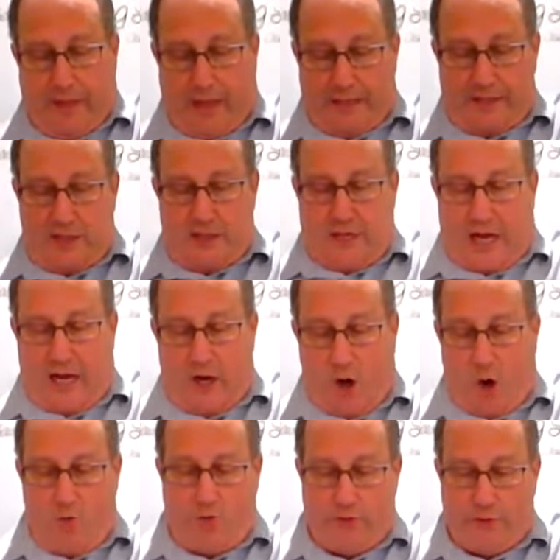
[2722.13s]
God says, I
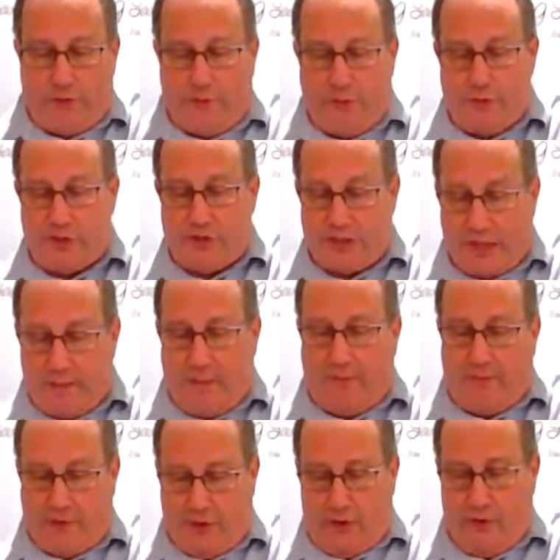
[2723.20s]
overthrew some
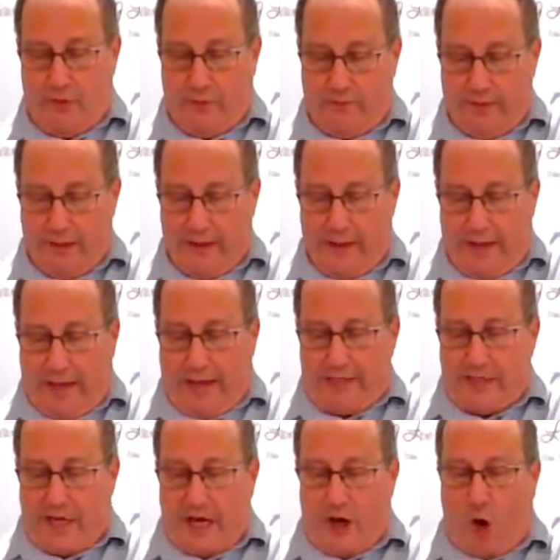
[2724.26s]
of you
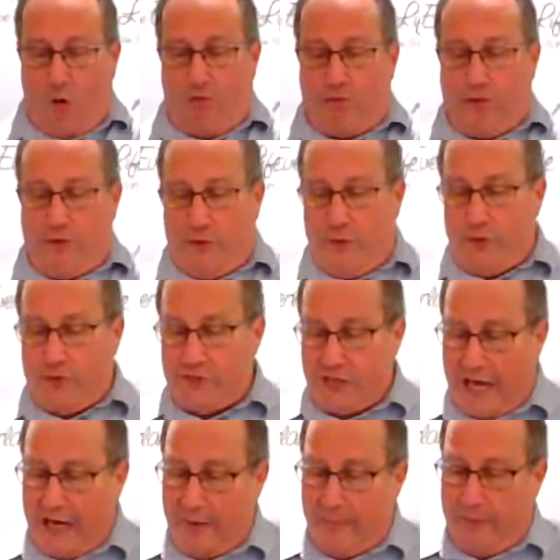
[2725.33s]
as I overthrew
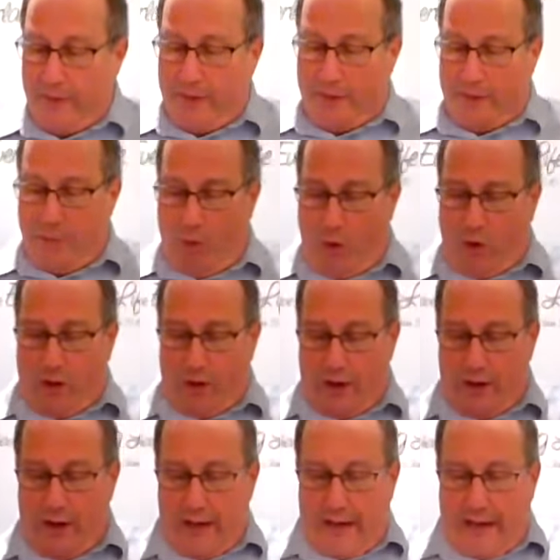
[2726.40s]
Sodom and
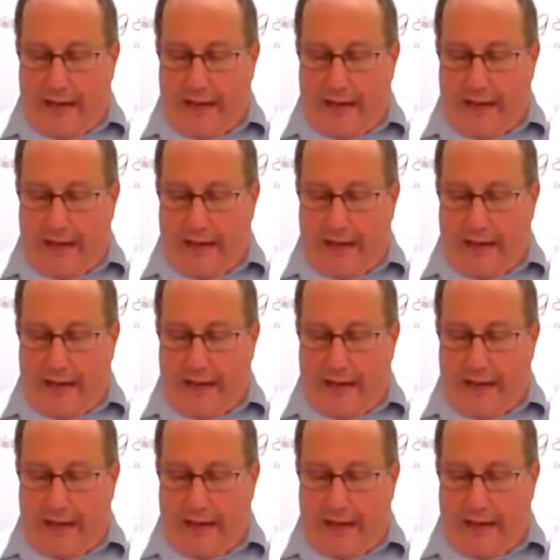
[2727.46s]
Gomorrah,